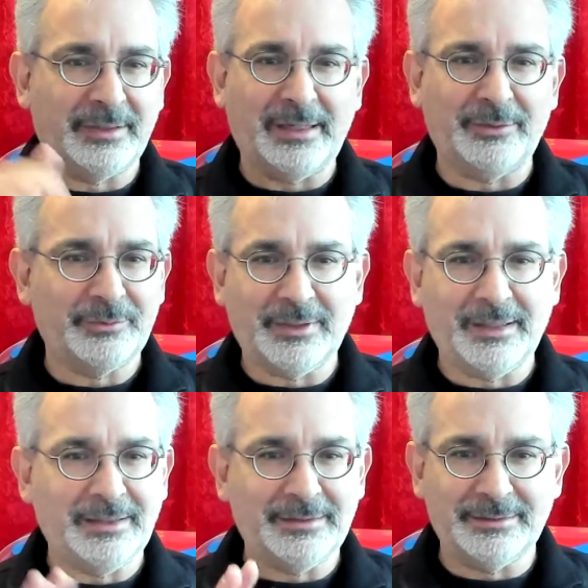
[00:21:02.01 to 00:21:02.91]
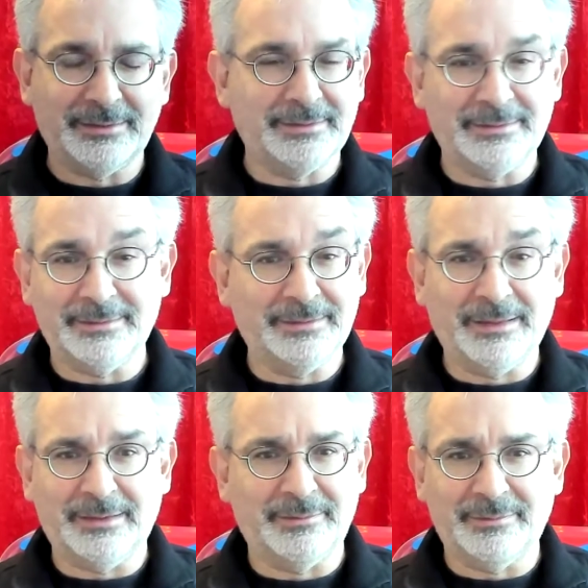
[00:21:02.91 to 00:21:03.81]
out right, and
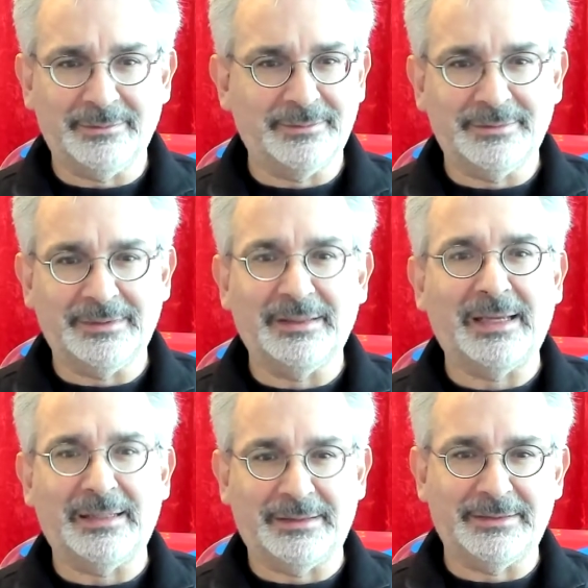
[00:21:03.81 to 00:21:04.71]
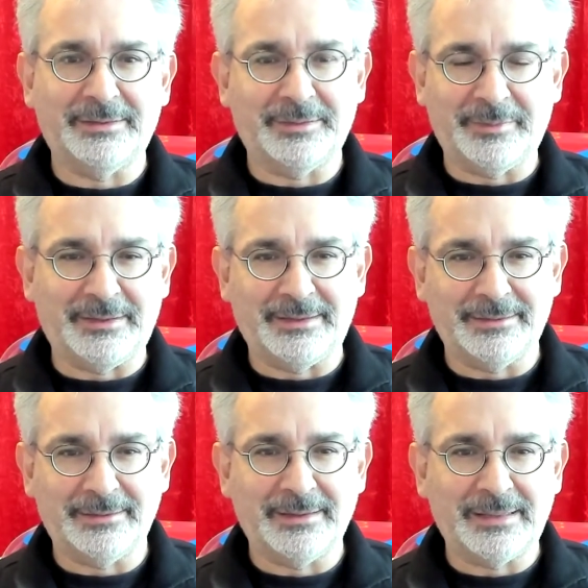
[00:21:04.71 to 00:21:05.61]
then the landing is going to be
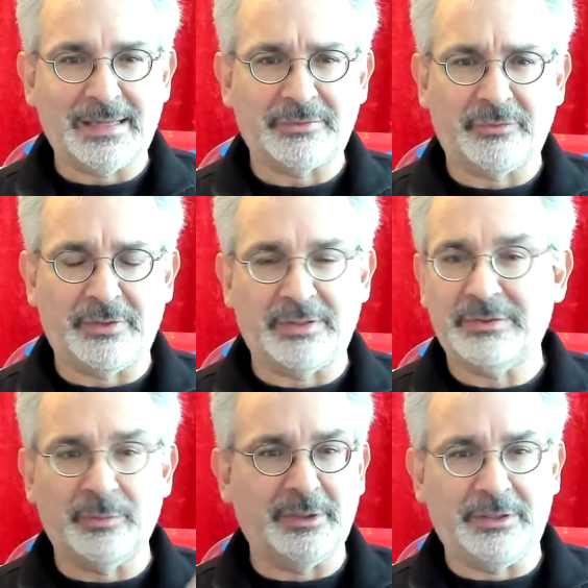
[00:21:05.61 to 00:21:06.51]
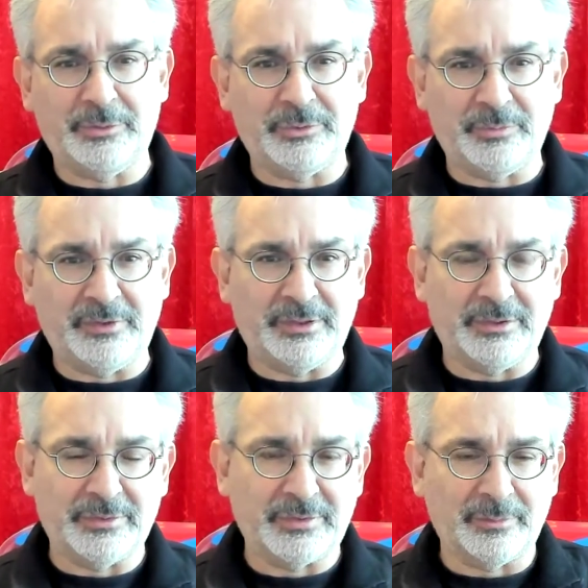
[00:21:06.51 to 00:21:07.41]
a catastrophe. There's so many YouTube
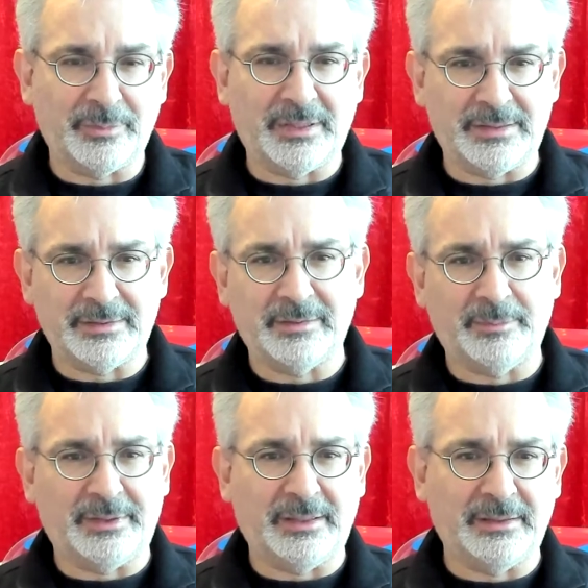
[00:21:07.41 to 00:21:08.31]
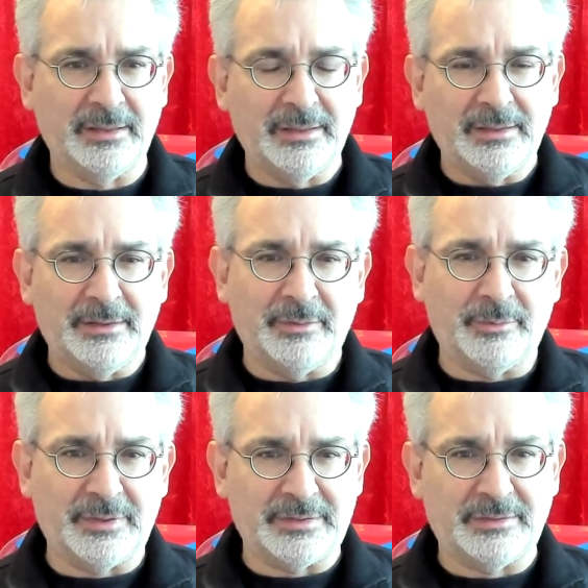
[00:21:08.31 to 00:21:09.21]
videos on planes coming in
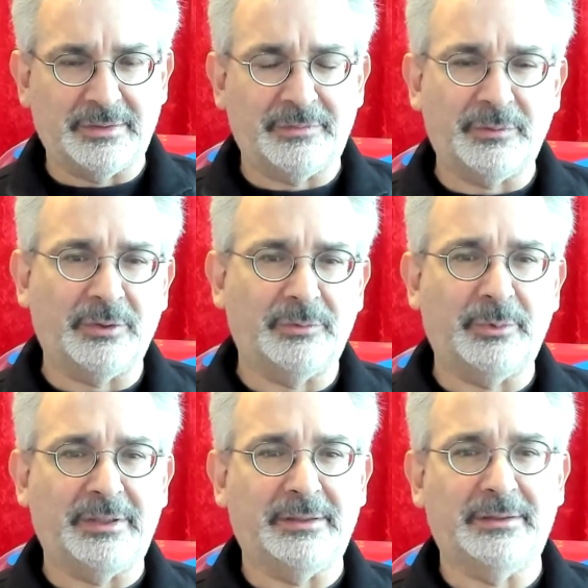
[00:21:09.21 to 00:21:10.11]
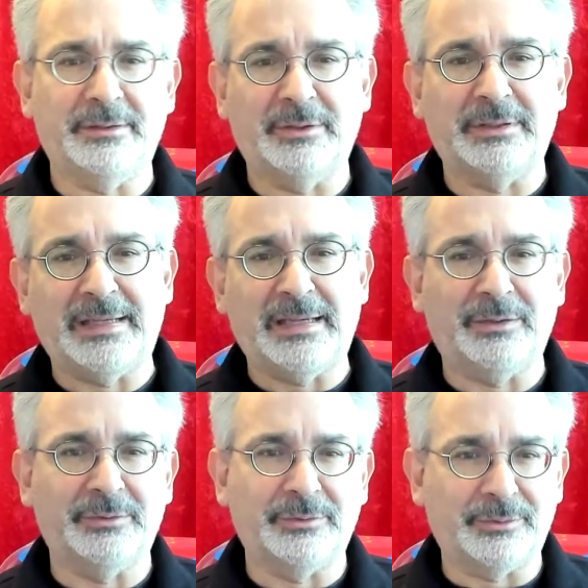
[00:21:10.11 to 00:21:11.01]
with the front wheel not
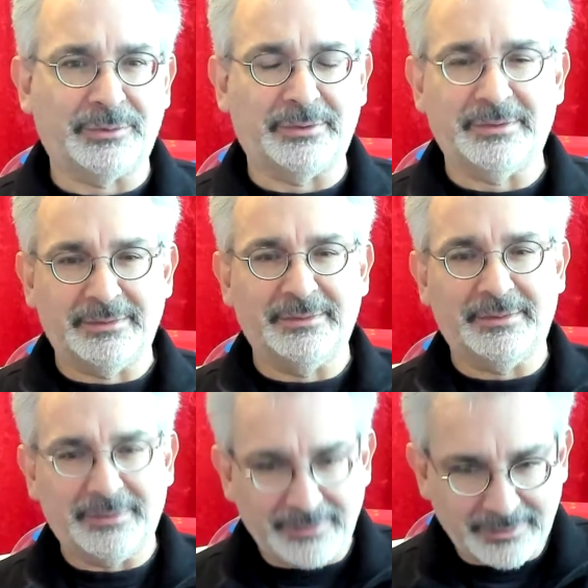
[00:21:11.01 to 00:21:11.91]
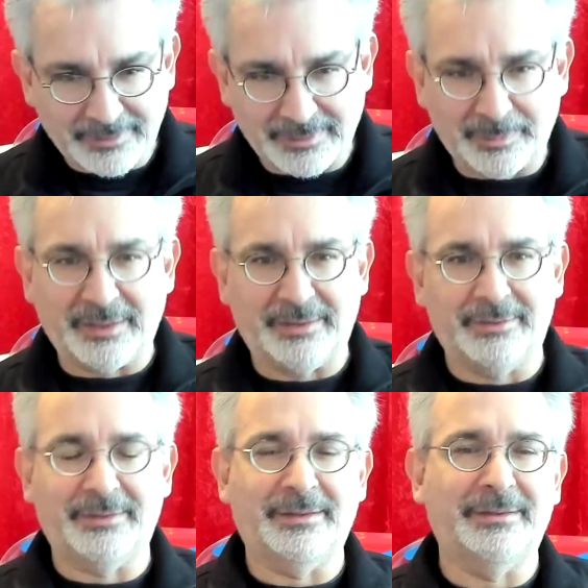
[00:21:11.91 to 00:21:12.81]
out or the plane
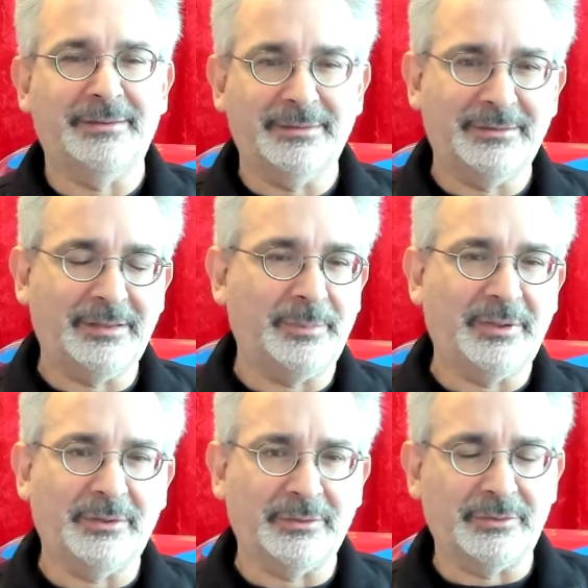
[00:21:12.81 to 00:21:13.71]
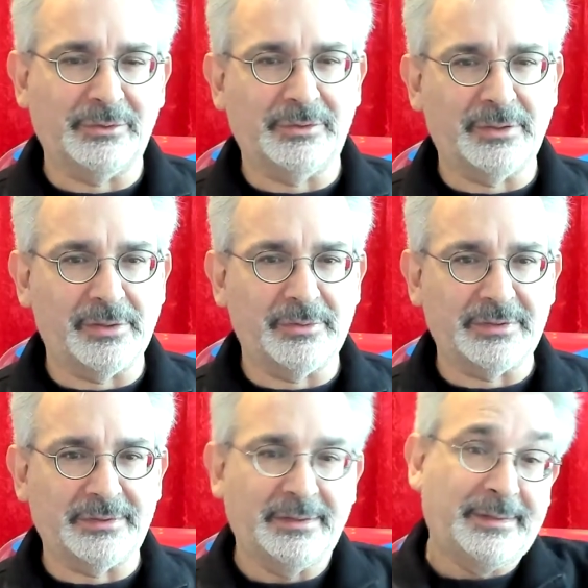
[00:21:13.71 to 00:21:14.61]
tipping onto the nose, and